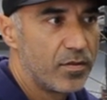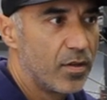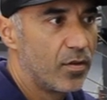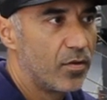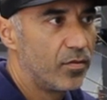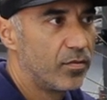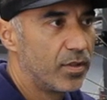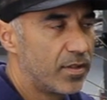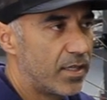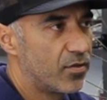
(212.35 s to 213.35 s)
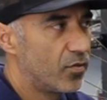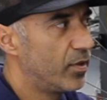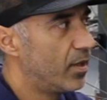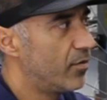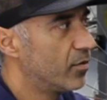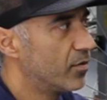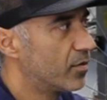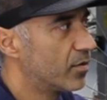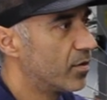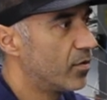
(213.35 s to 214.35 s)
So this has three levels.
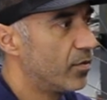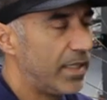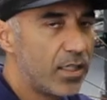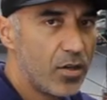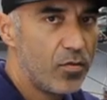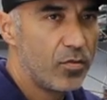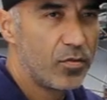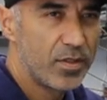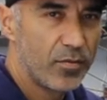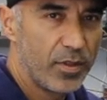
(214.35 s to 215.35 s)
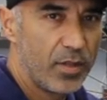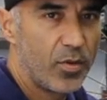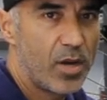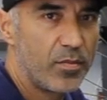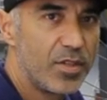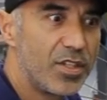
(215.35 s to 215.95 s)
So eco wasn't really a problem.